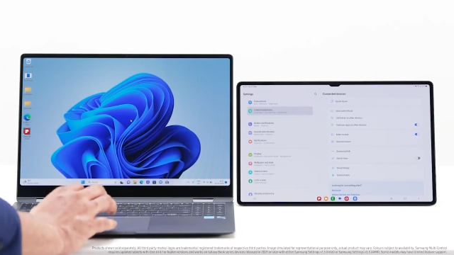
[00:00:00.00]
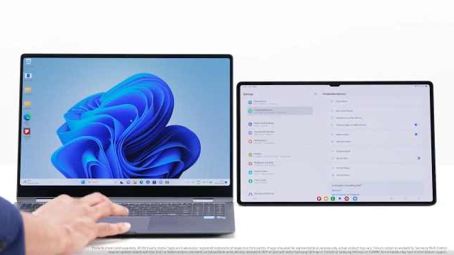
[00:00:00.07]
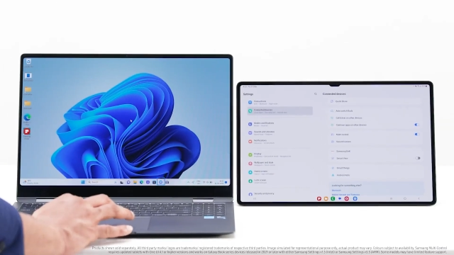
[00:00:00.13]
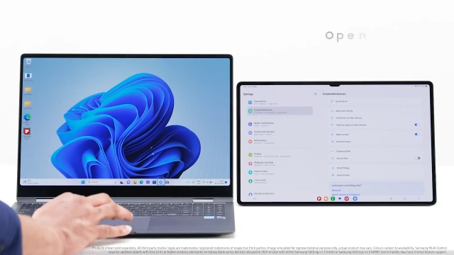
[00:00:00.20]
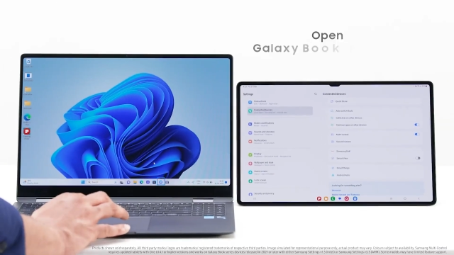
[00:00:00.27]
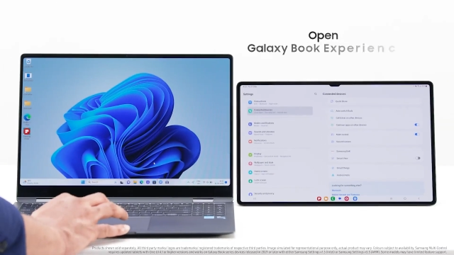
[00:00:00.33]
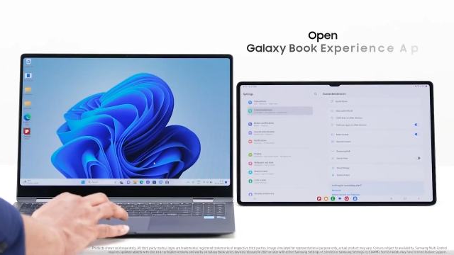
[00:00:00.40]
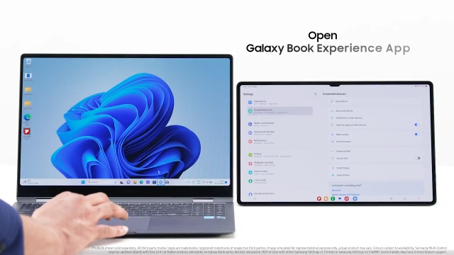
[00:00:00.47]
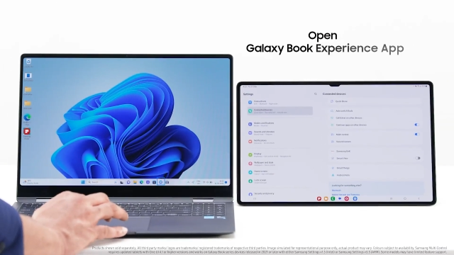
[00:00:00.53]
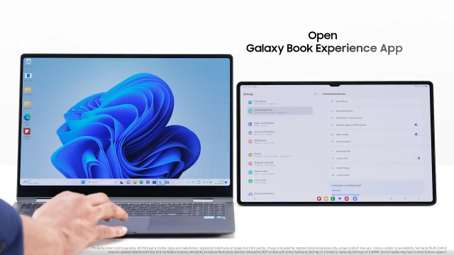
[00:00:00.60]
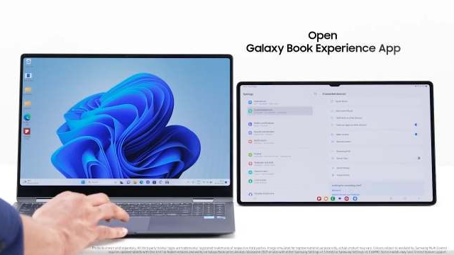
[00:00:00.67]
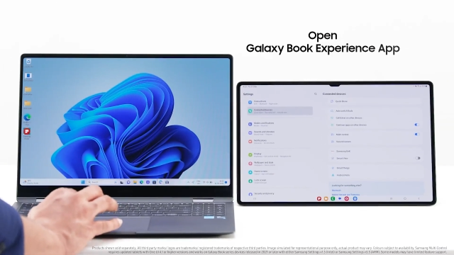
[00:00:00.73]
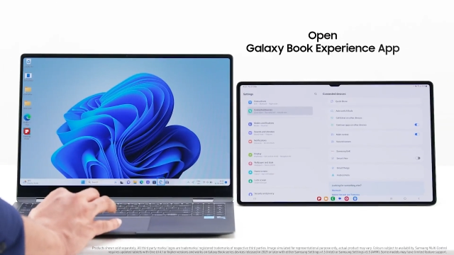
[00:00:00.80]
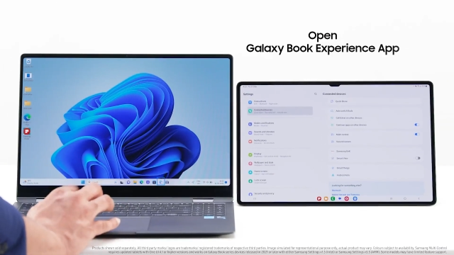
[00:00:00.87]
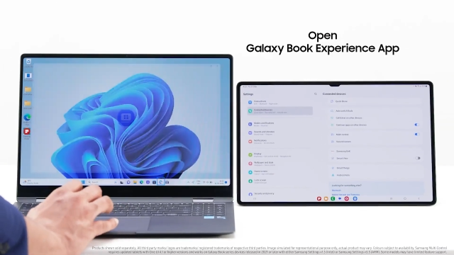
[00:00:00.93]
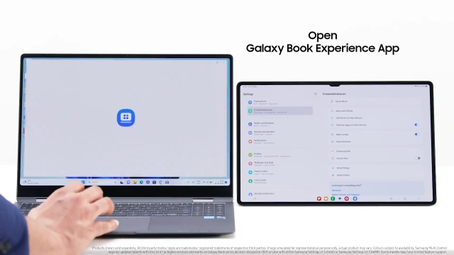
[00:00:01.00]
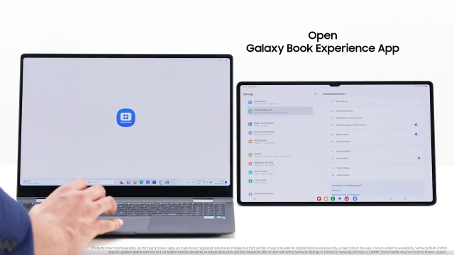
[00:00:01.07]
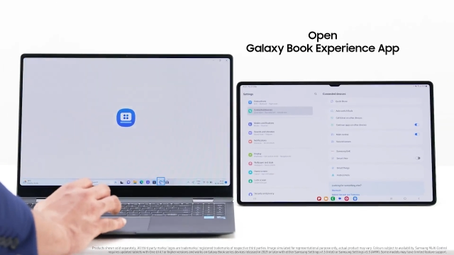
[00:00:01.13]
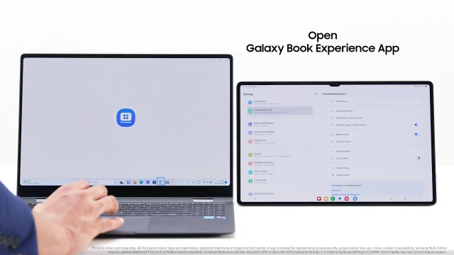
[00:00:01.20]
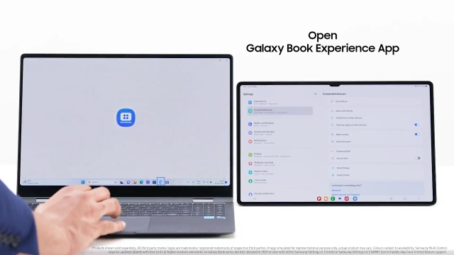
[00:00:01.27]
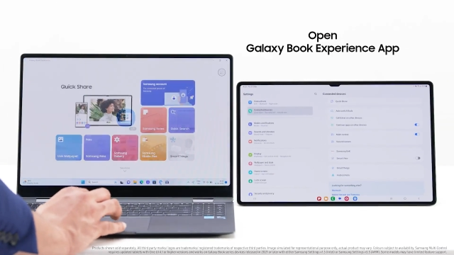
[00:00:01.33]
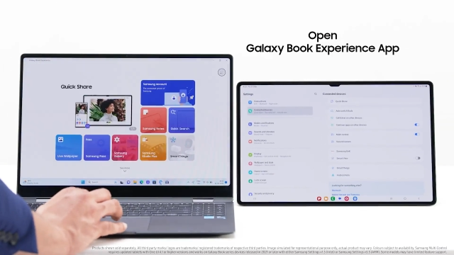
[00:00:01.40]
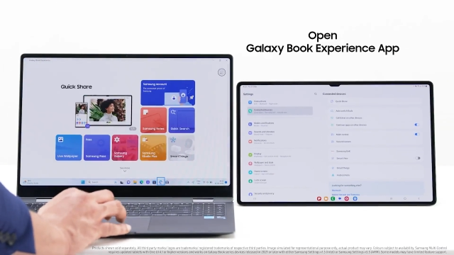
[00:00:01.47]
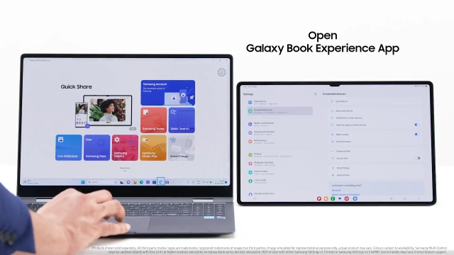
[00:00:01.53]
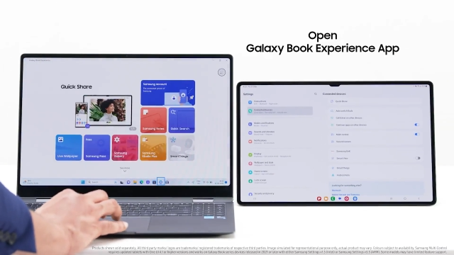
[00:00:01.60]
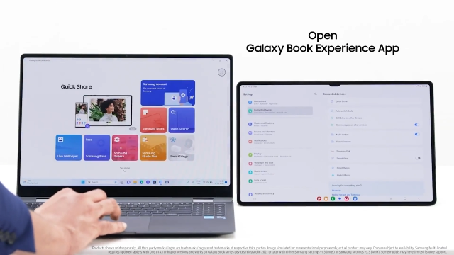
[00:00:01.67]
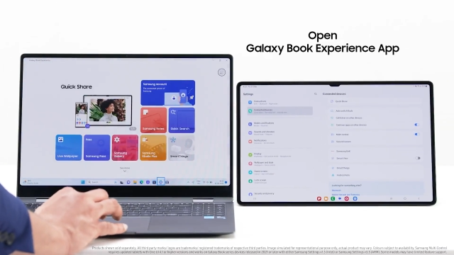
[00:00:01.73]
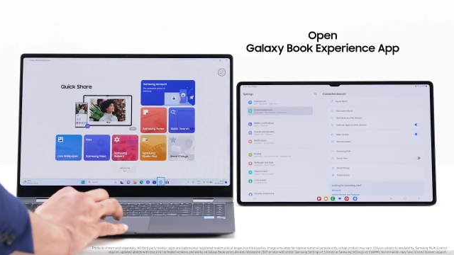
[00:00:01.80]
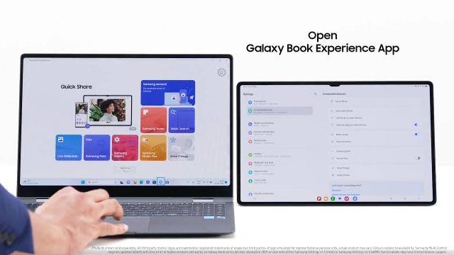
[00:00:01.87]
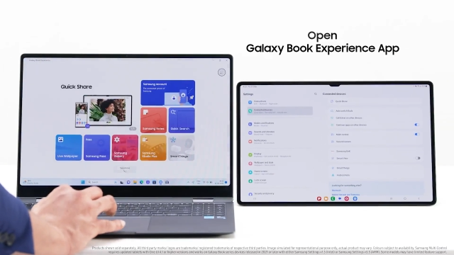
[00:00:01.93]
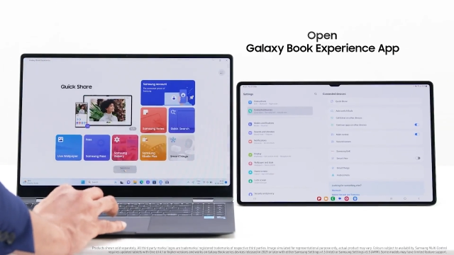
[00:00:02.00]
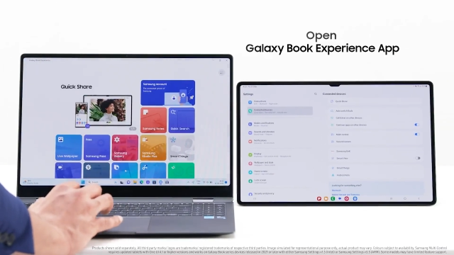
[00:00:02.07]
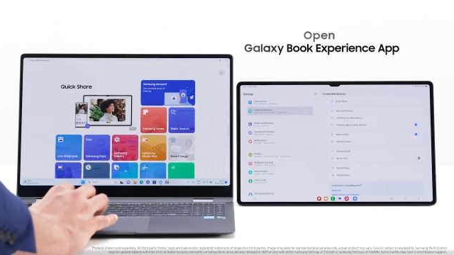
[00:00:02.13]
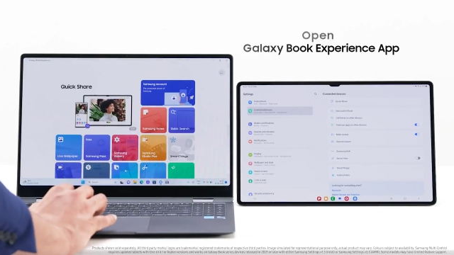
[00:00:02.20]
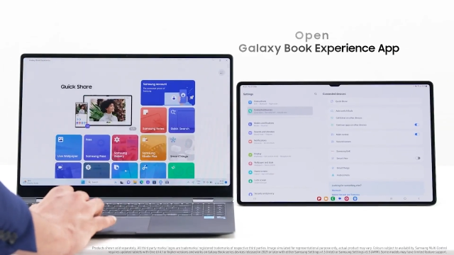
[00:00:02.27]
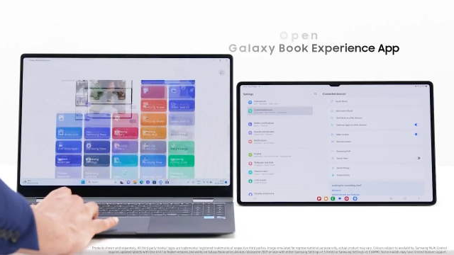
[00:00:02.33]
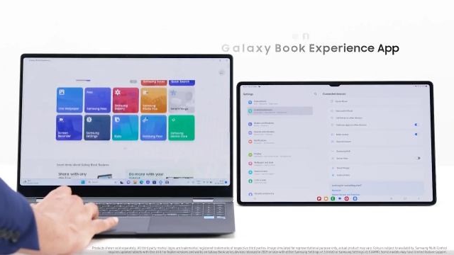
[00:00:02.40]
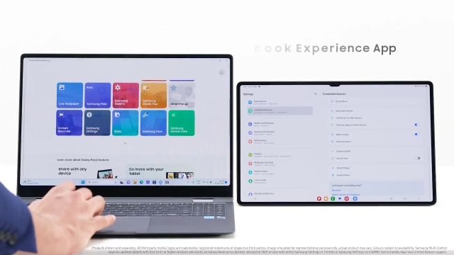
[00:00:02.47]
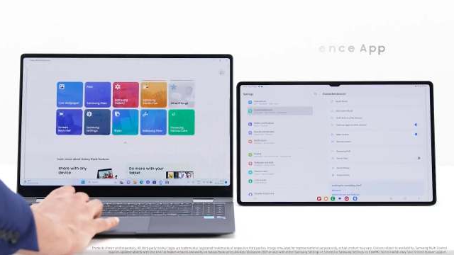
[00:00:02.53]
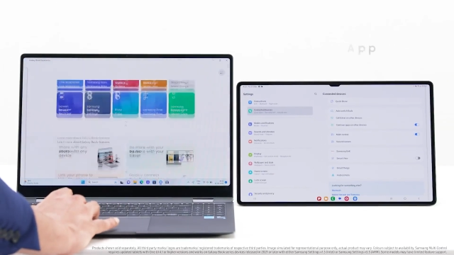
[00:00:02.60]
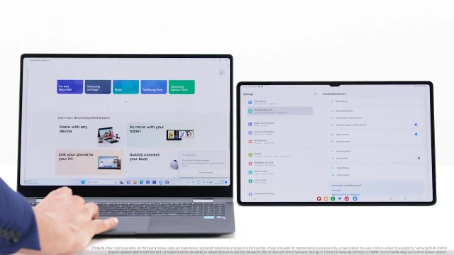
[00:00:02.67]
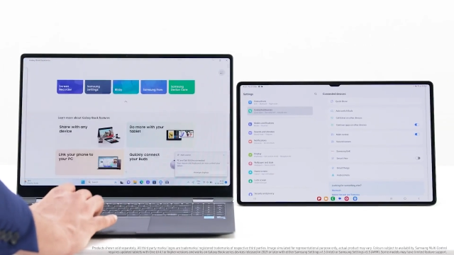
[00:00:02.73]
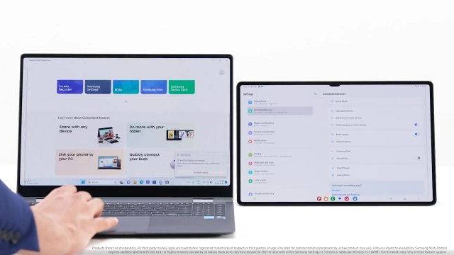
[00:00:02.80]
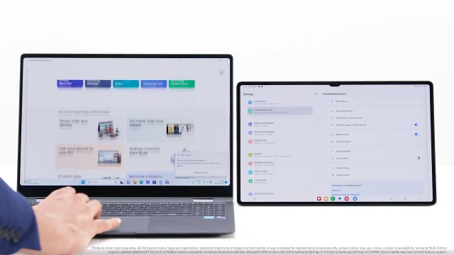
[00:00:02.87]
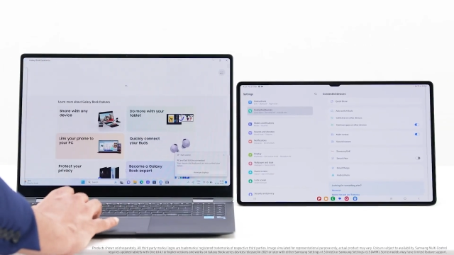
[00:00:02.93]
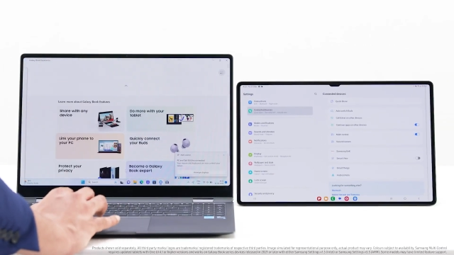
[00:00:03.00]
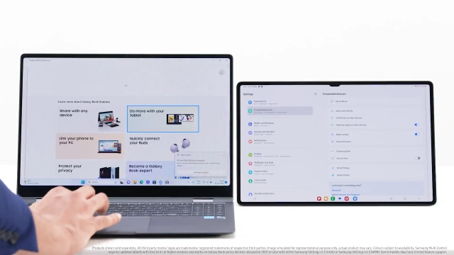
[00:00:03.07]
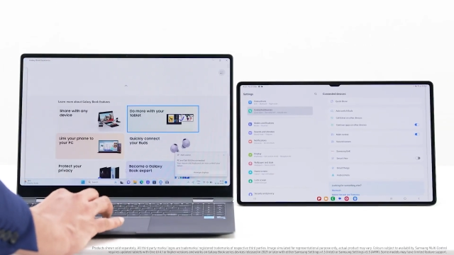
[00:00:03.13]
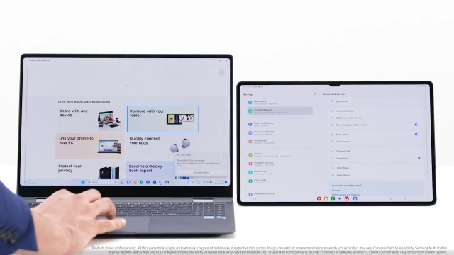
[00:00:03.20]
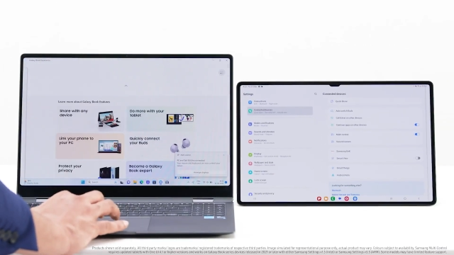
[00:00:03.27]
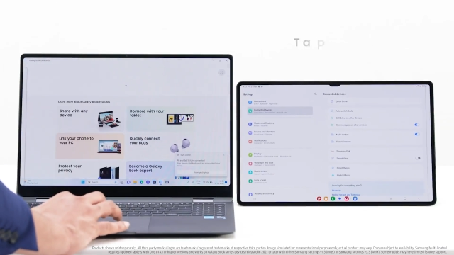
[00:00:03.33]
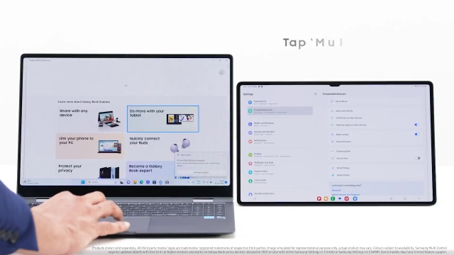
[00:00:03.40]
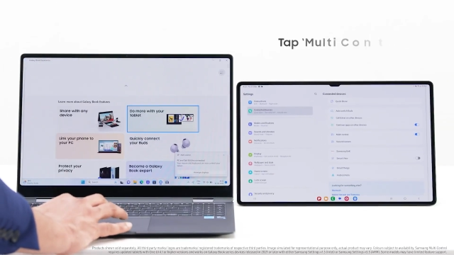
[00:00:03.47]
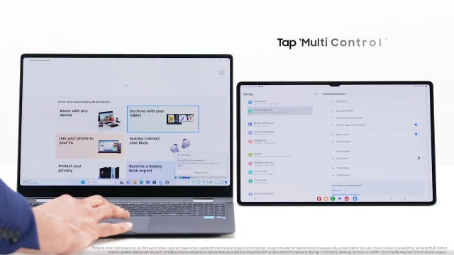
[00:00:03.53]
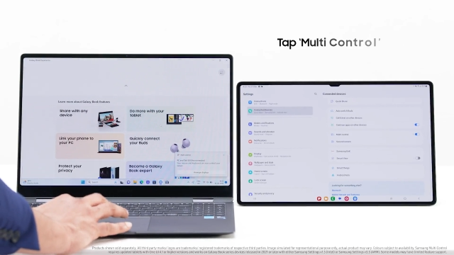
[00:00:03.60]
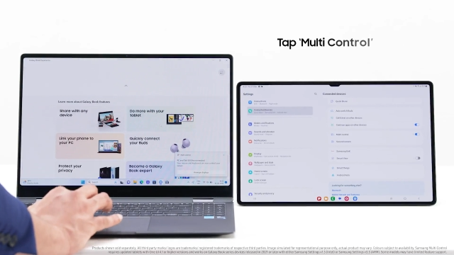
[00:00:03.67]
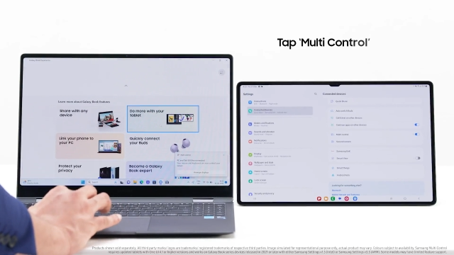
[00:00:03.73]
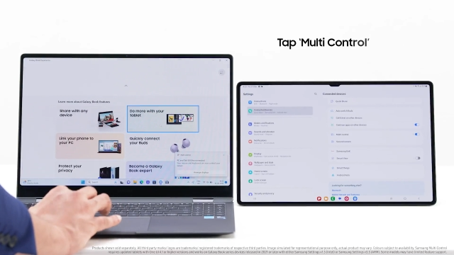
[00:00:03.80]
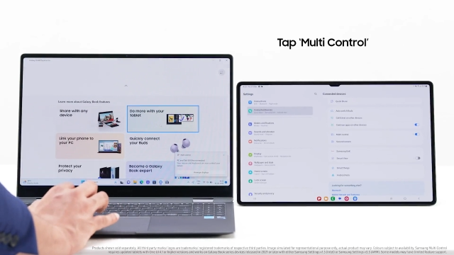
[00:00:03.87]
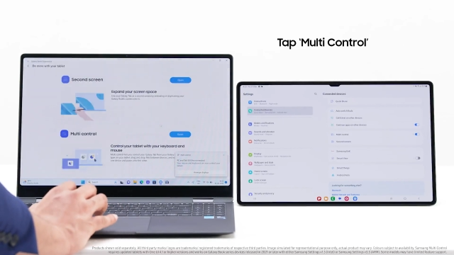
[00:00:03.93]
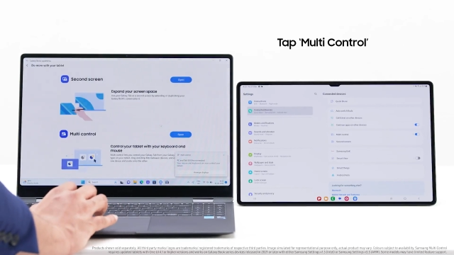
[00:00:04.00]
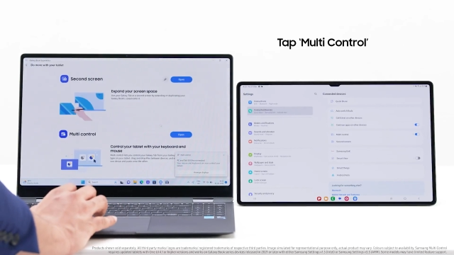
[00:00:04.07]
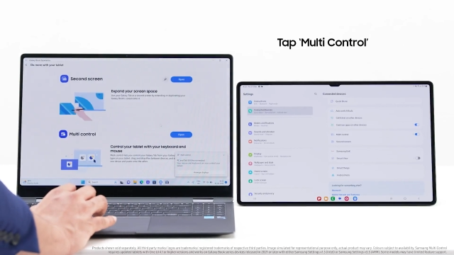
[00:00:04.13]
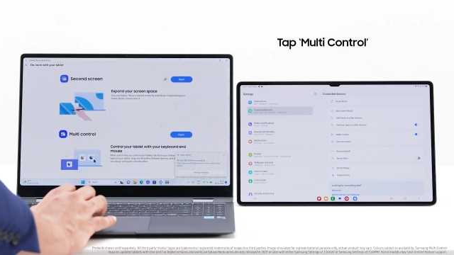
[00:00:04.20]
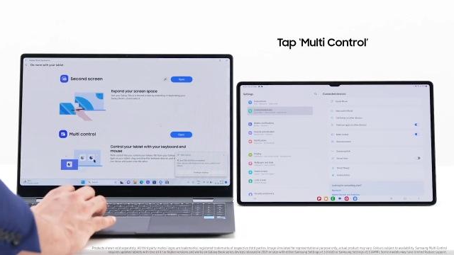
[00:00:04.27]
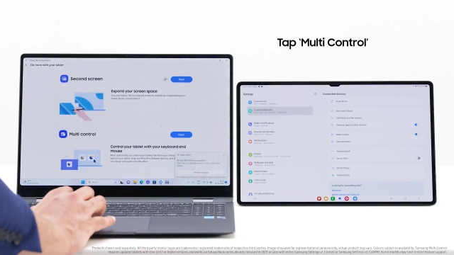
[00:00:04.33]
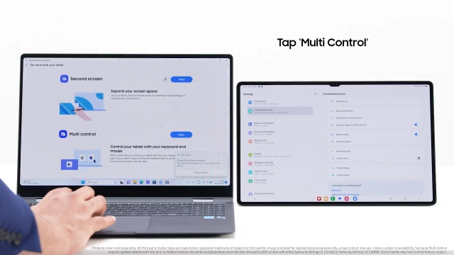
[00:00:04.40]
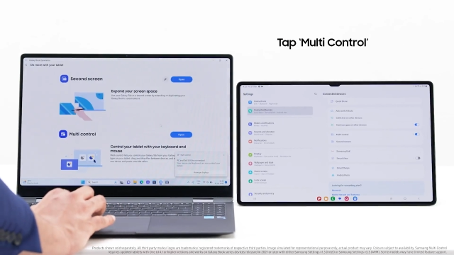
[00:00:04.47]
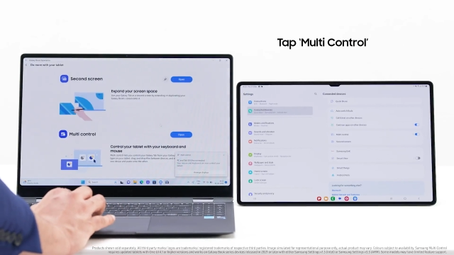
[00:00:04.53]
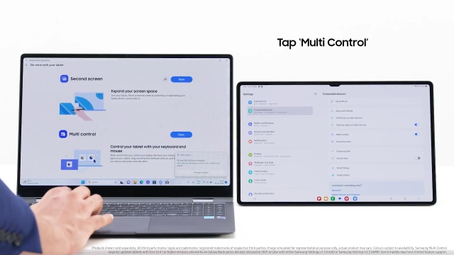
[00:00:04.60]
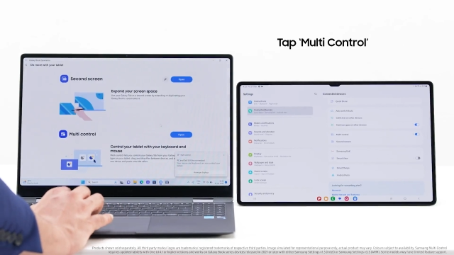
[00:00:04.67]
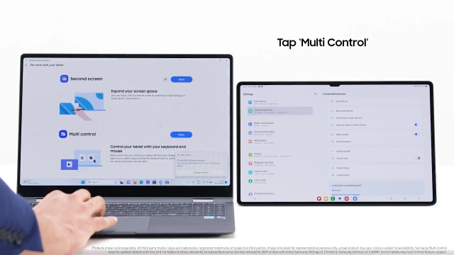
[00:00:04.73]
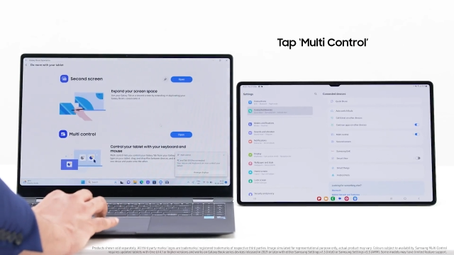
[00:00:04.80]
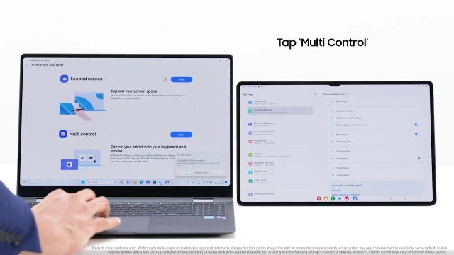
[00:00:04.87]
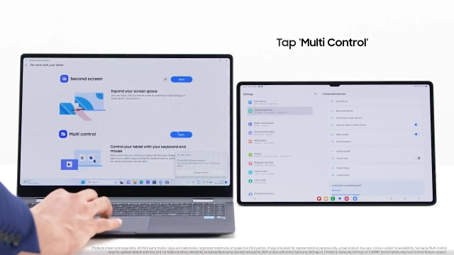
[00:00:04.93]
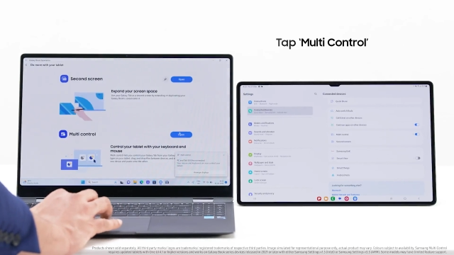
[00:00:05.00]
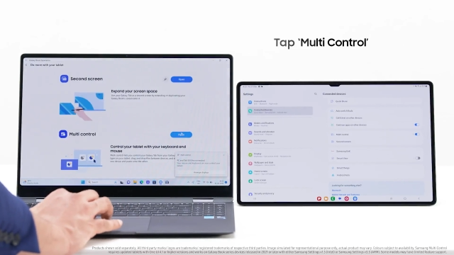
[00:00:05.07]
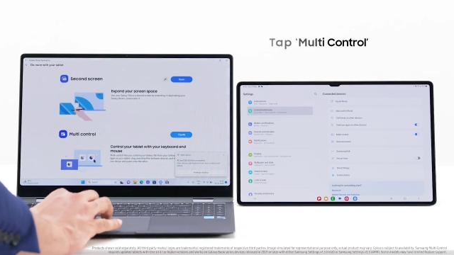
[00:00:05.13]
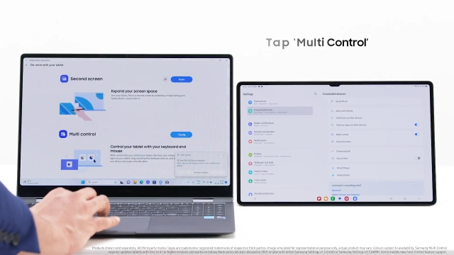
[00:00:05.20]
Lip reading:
No face is visible, so there are no lips to read.